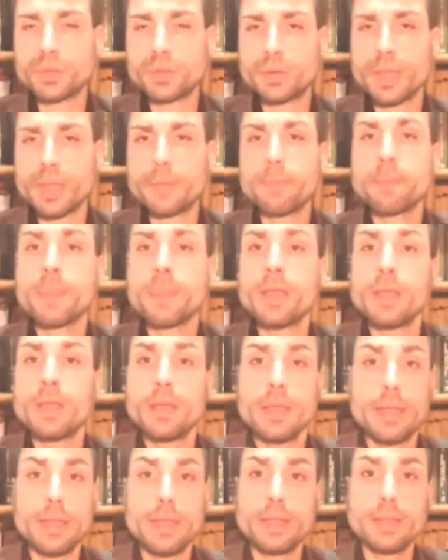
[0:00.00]
Okay,
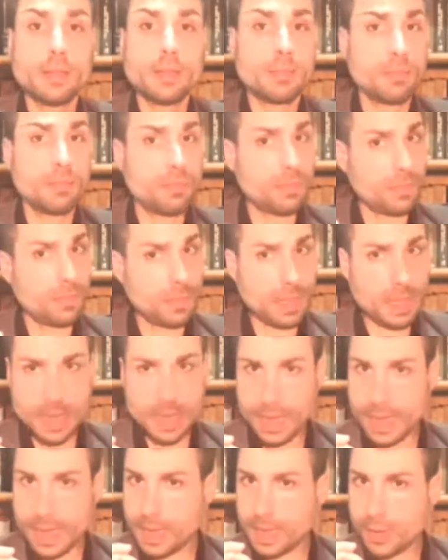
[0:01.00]
and
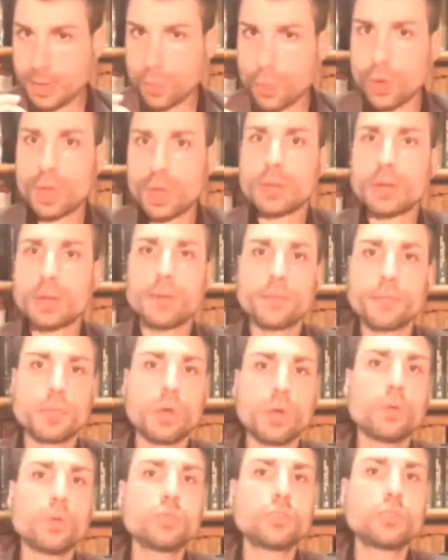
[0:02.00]
any one of
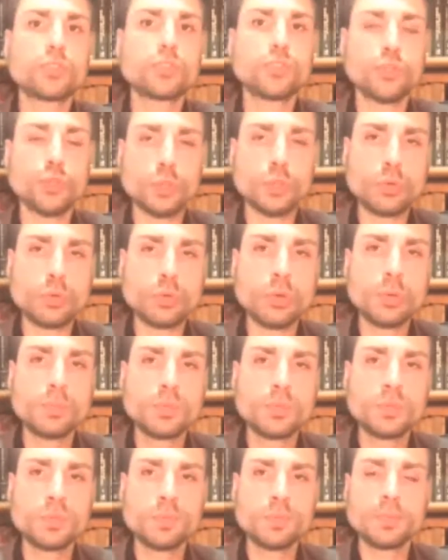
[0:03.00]
those two
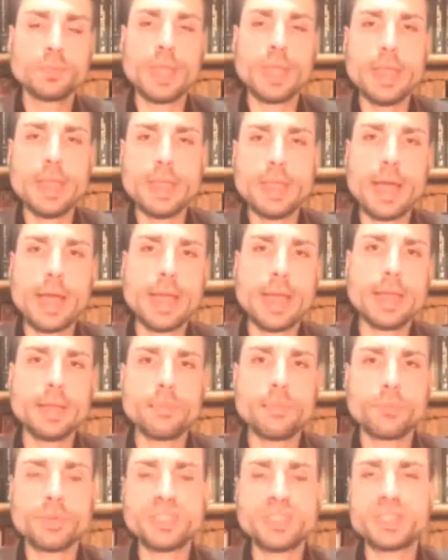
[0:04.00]
groups, AI
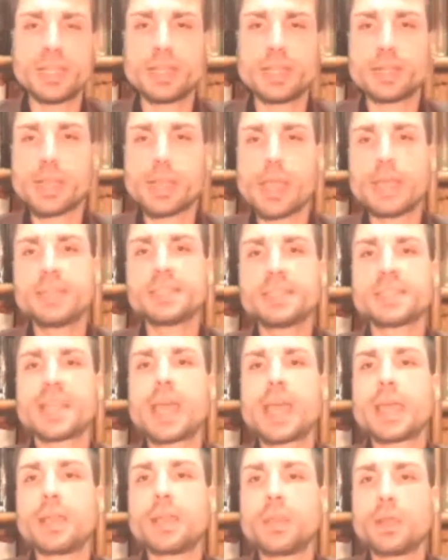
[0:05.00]
present any
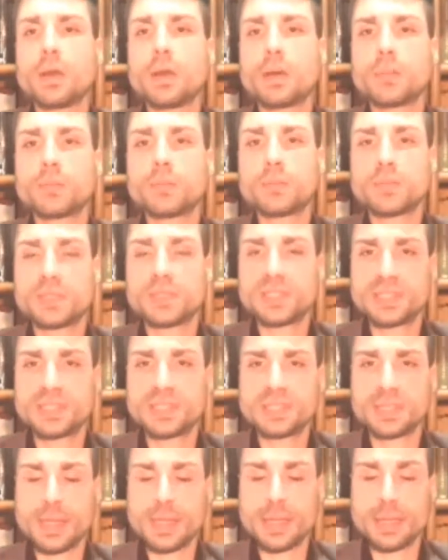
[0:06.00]
sign of
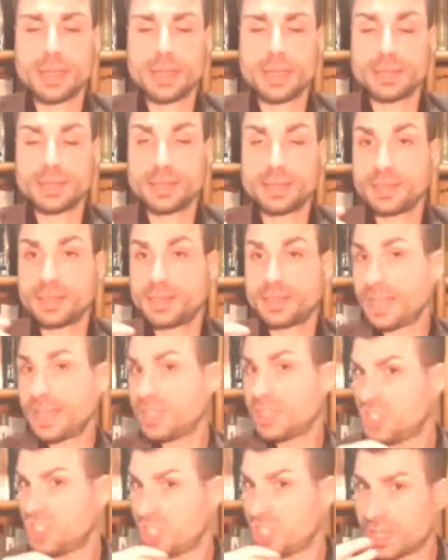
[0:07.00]

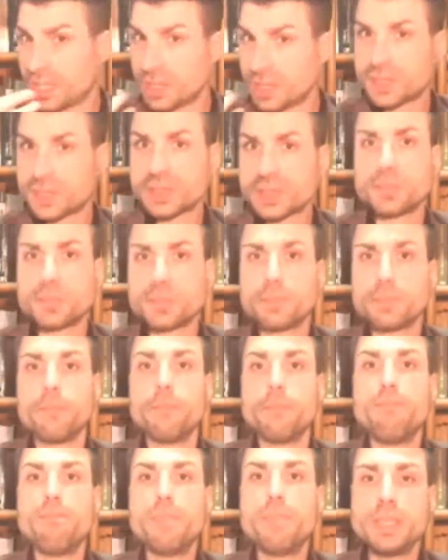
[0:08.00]
sentience
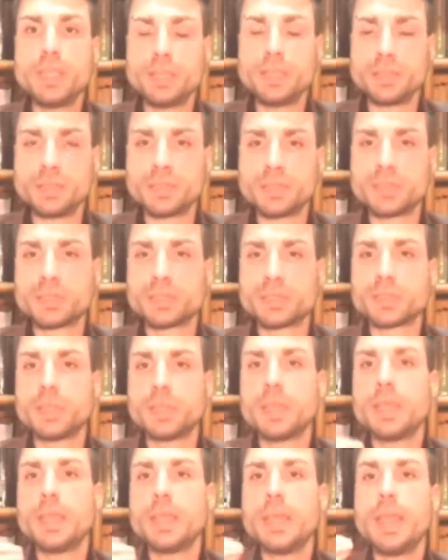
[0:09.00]
beings.
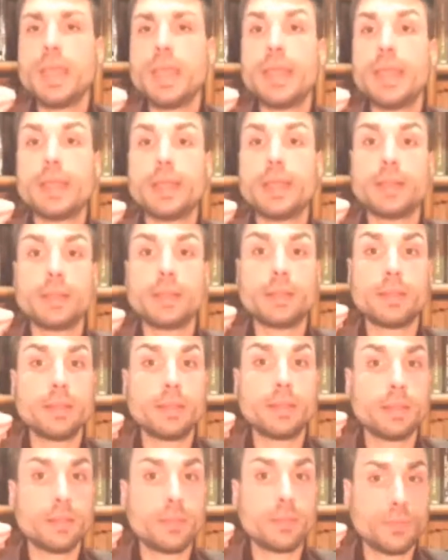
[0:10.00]

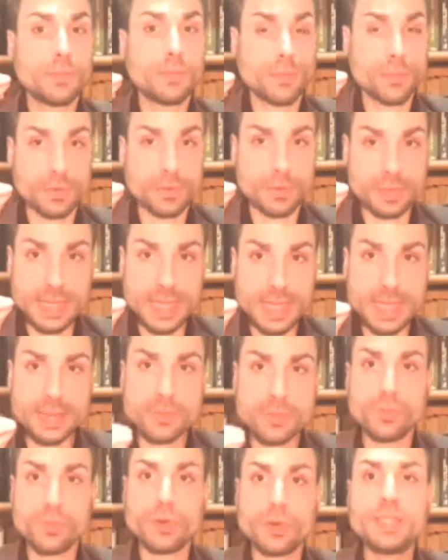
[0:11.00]
And for that
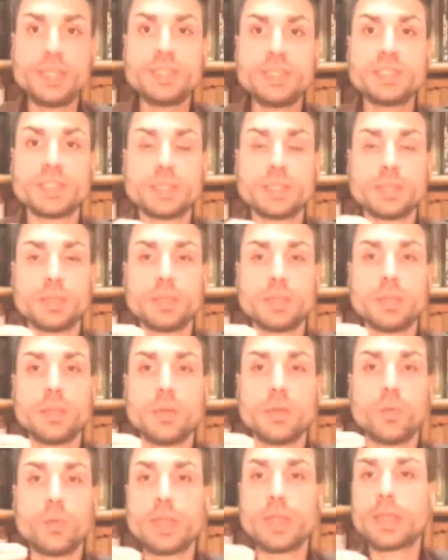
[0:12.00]
reason,
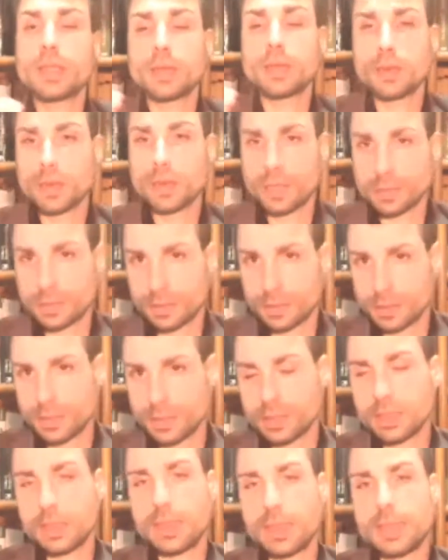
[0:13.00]
we cannot,
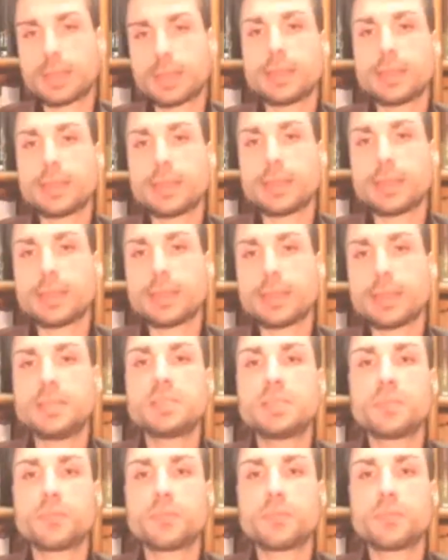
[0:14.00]
at
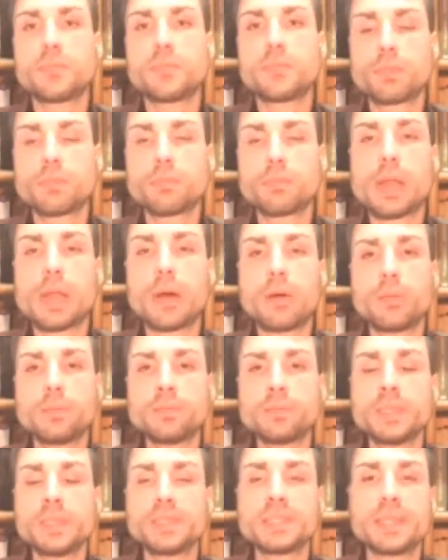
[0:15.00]
least now,
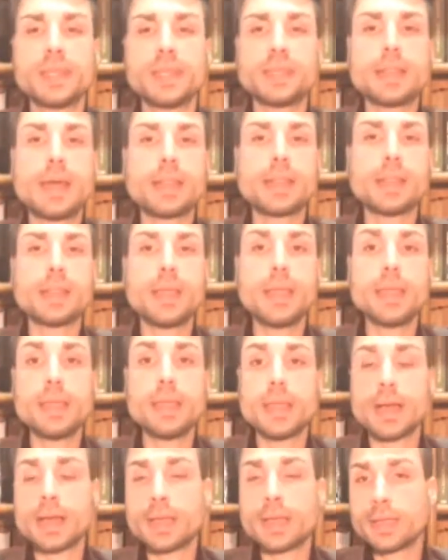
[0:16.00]
say that
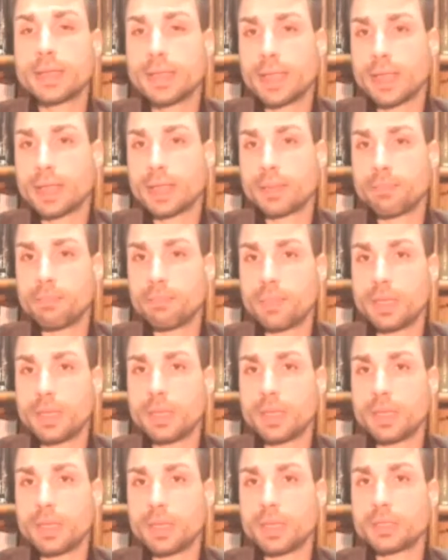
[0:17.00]
AI can
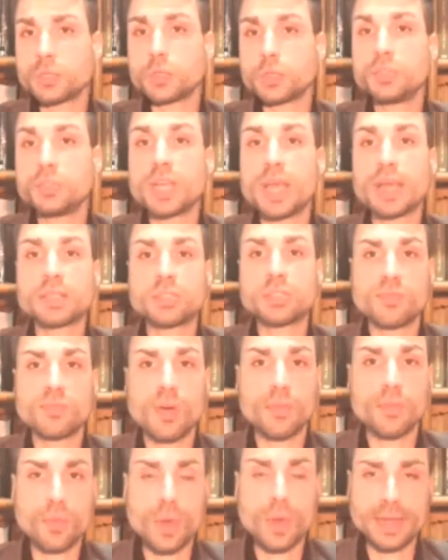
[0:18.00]
be subjective of
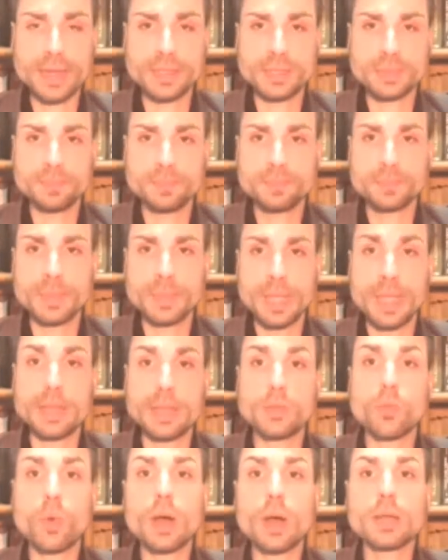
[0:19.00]
right. And
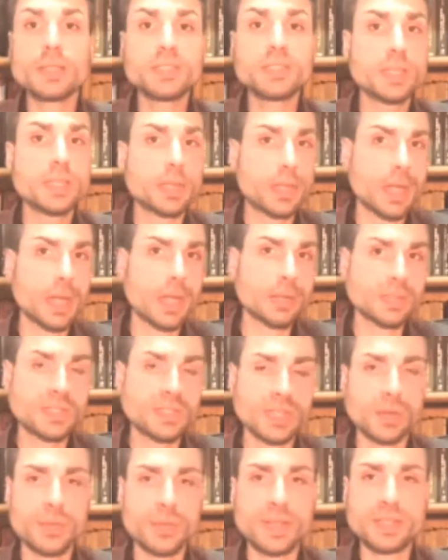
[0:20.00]
what is the
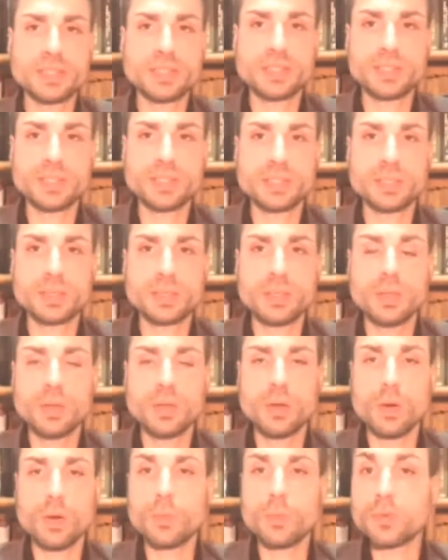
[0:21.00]
consequences
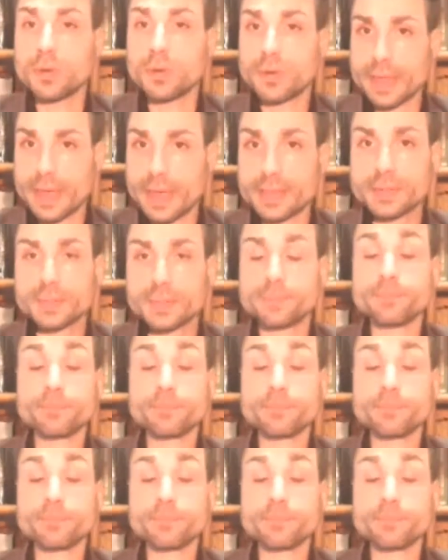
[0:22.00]
over that?